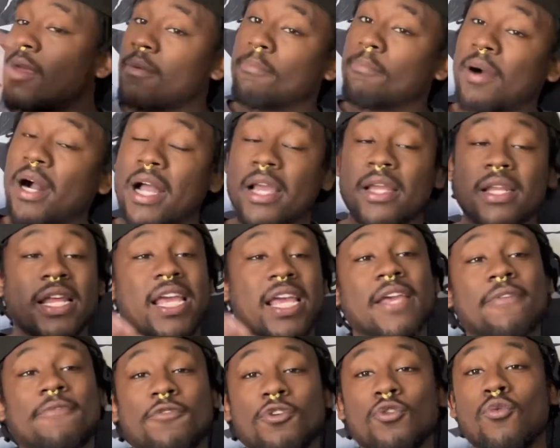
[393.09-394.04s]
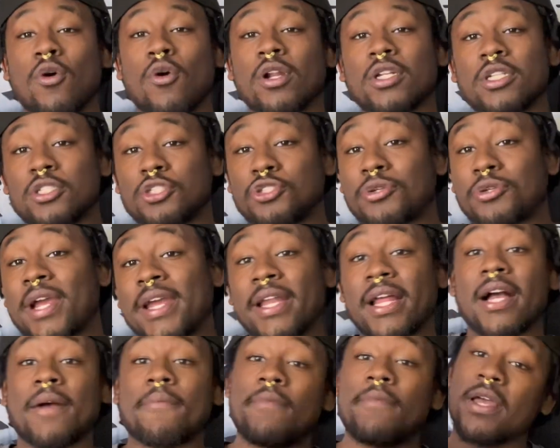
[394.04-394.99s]
but if you wanted to trade
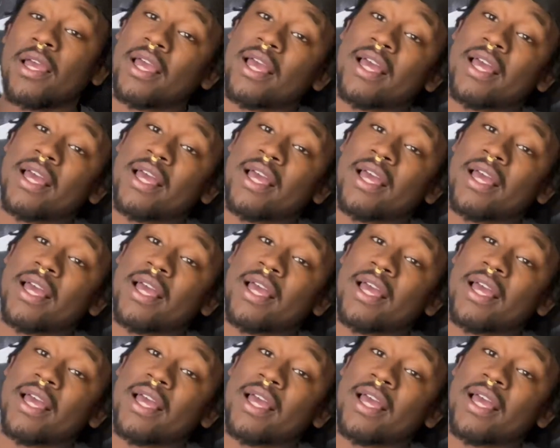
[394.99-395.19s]
up,